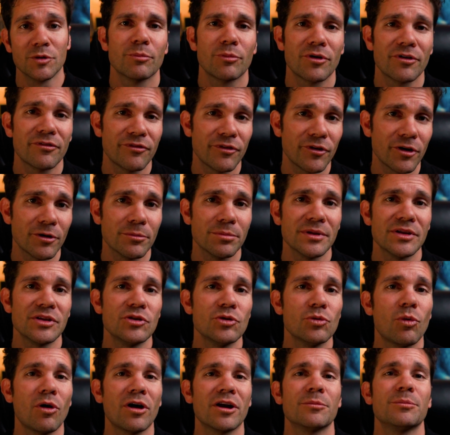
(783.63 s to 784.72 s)
Preferably,
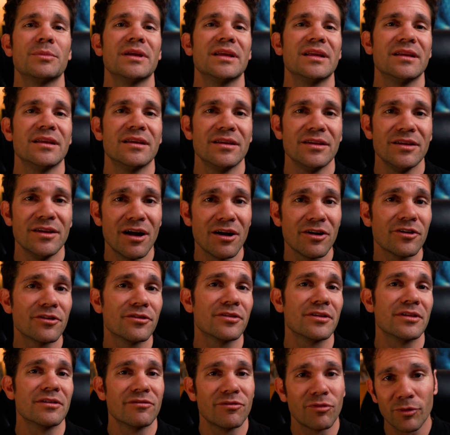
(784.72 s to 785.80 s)
you want to be younger
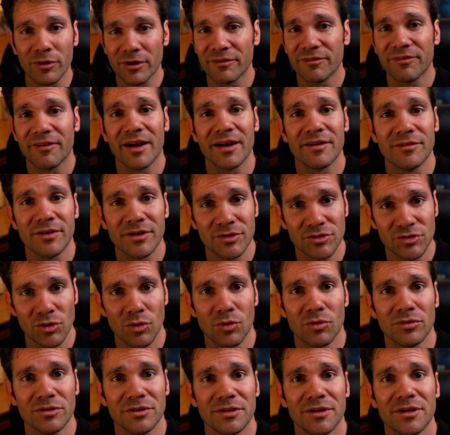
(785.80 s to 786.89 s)
than 45 years
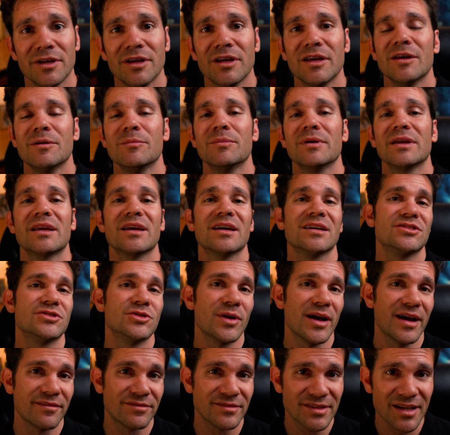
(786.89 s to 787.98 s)
old because you
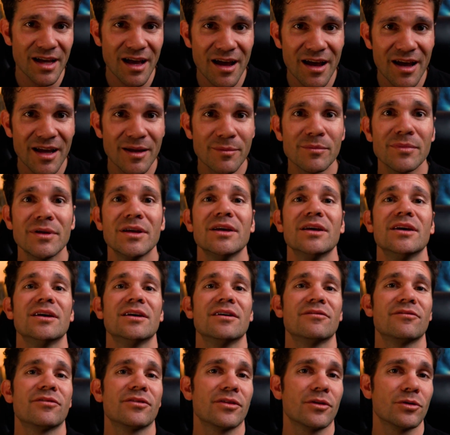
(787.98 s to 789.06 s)
have time
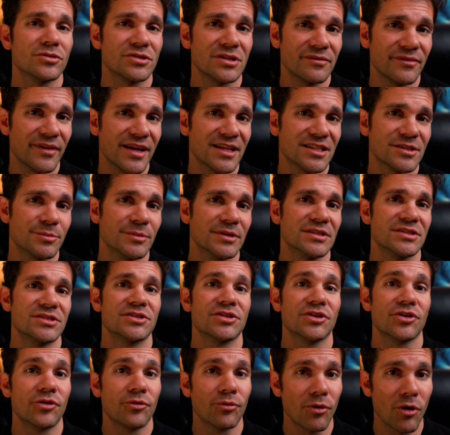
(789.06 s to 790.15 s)
for those investments
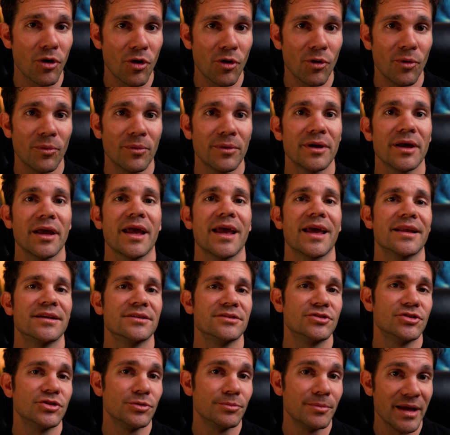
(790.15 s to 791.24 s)
to grow and
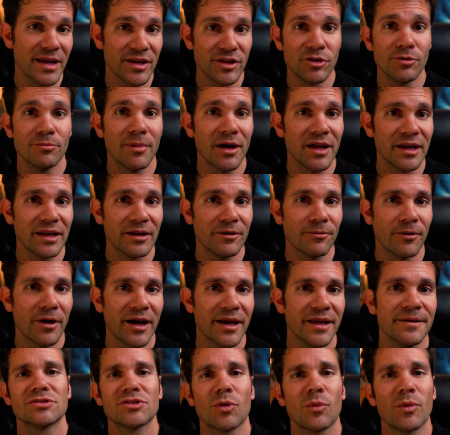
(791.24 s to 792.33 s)
to make you money,
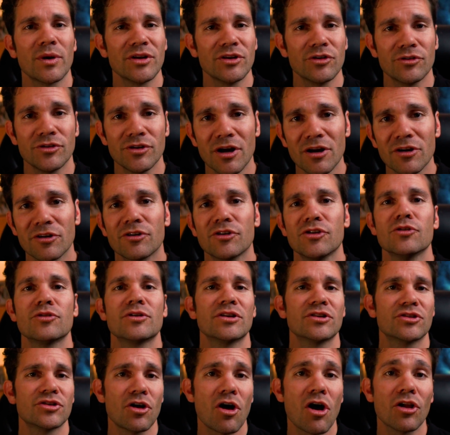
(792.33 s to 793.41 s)
right? So when you're younger, you
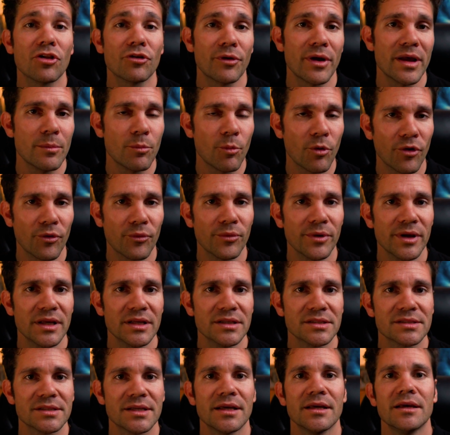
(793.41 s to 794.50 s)
can tolerate more
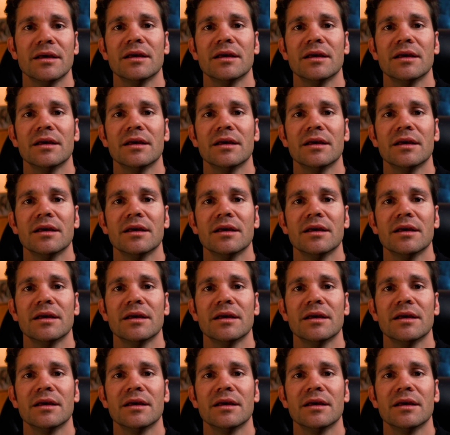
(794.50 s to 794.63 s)
risk.